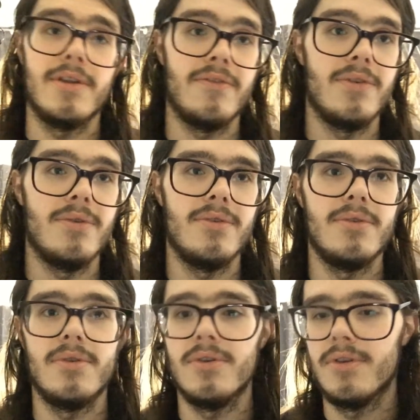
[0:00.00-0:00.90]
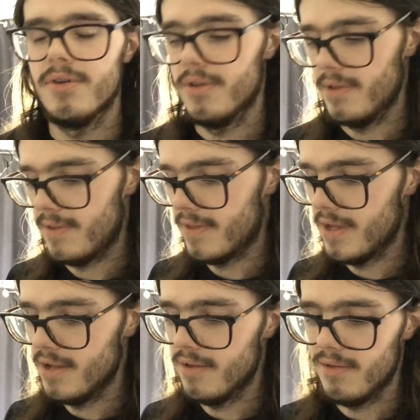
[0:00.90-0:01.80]
a few
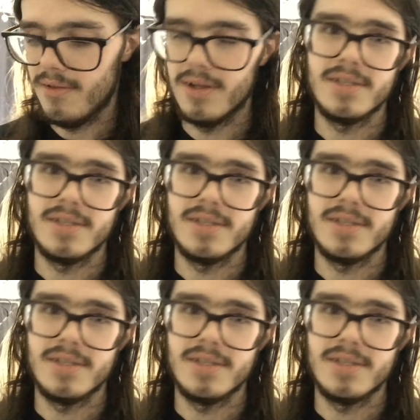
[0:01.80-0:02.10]
scenes, like